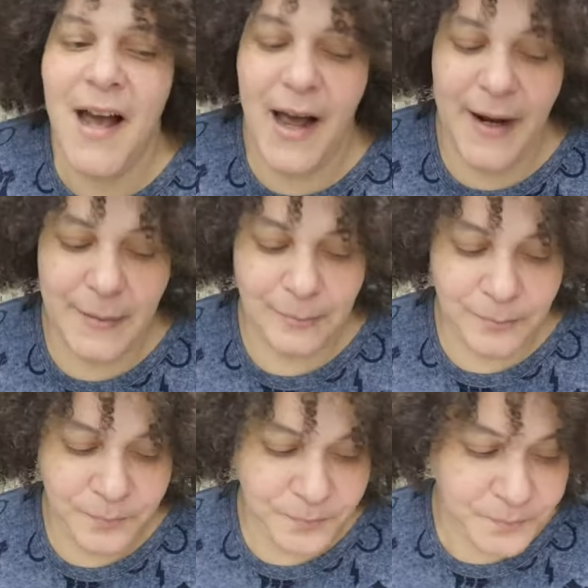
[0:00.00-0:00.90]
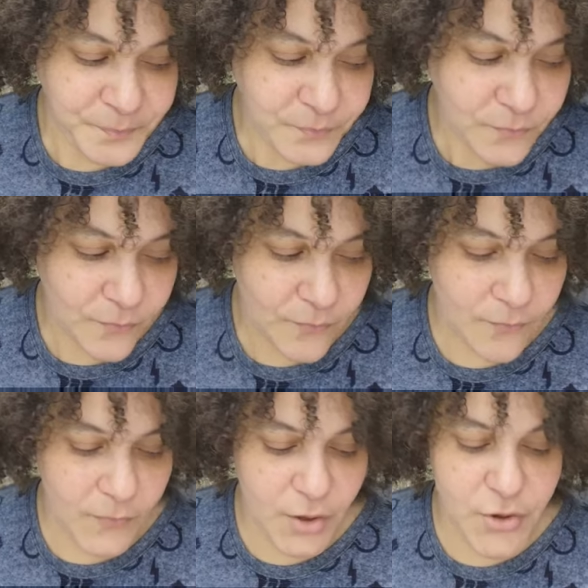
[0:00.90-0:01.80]
Um,
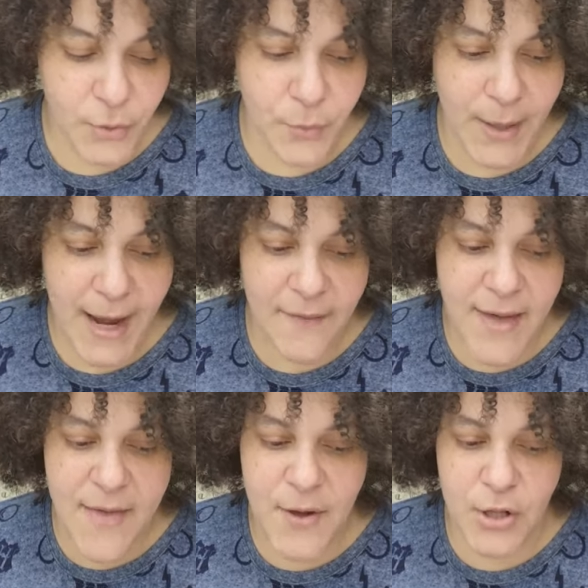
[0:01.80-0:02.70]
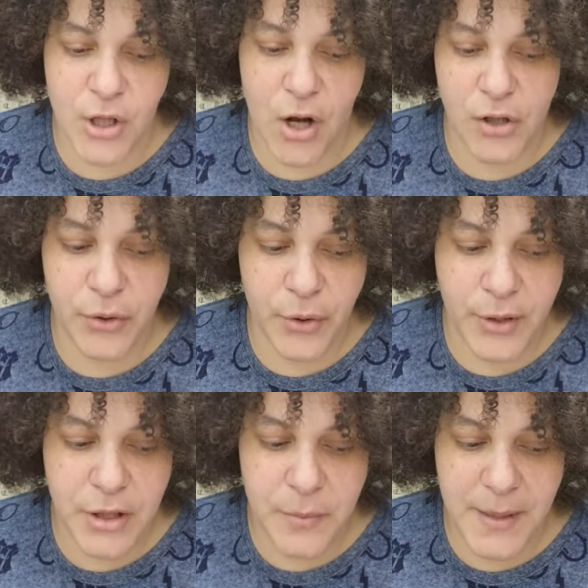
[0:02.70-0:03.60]
so we have that. There's also
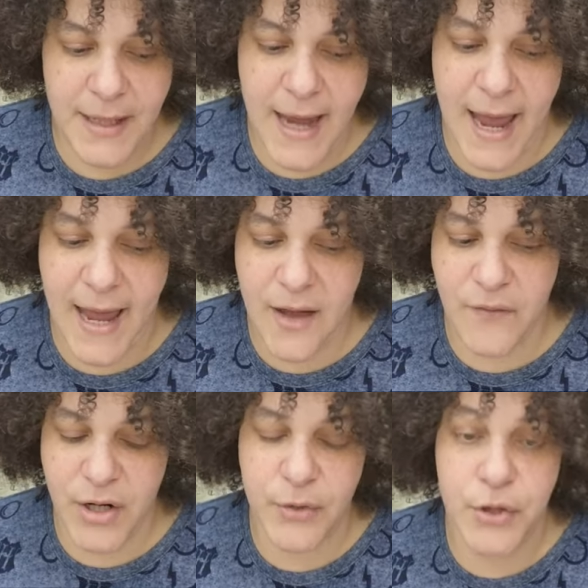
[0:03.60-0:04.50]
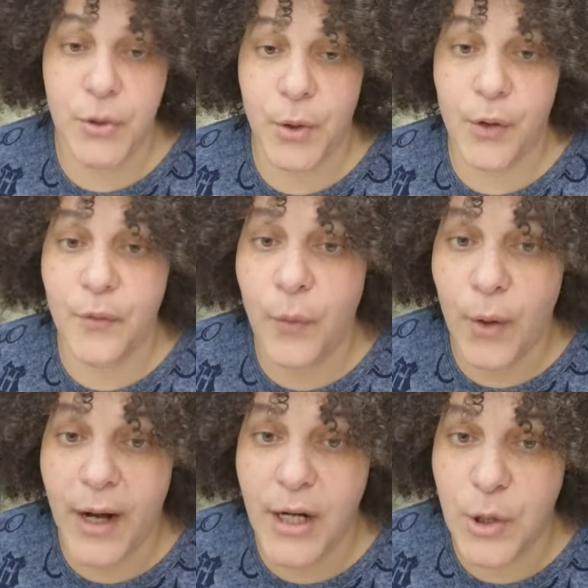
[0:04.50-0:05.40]
going to be a video tutorial for
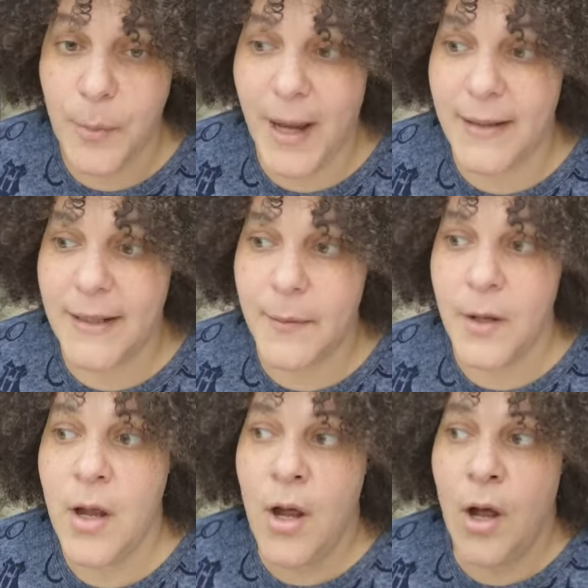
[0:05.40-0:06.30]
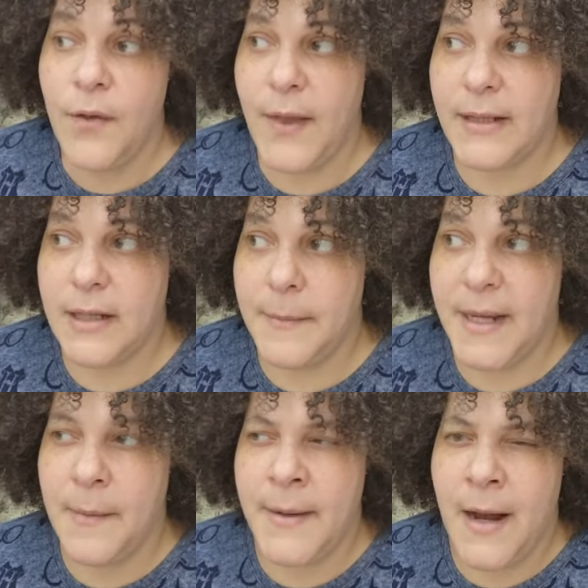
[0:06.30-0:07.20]
a new bag that that's going to be
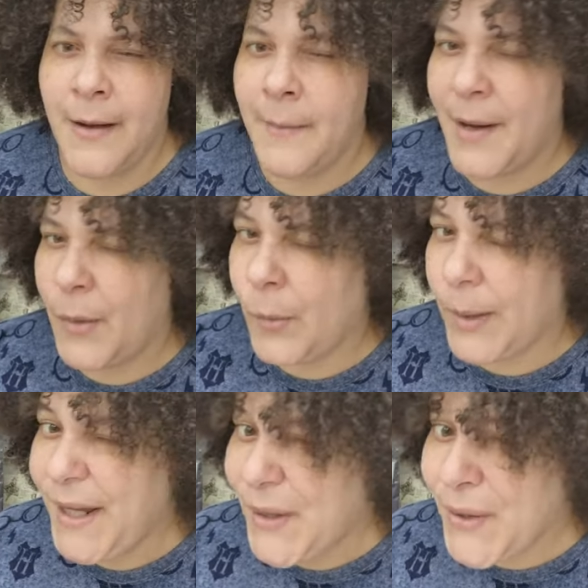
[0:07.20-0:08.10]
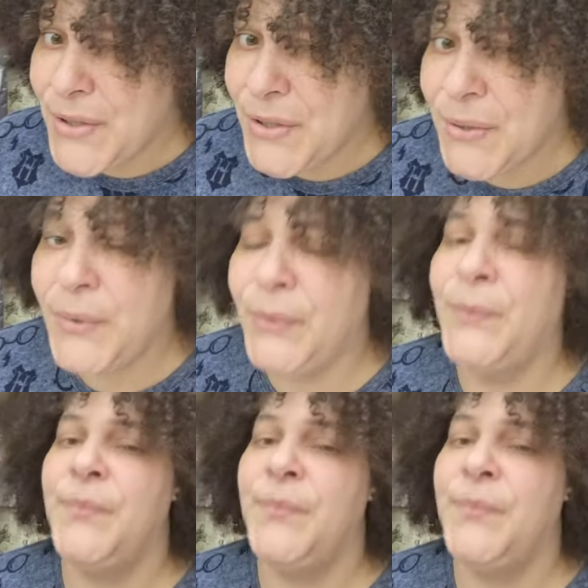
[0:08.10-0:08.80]
coming out in about a week or two.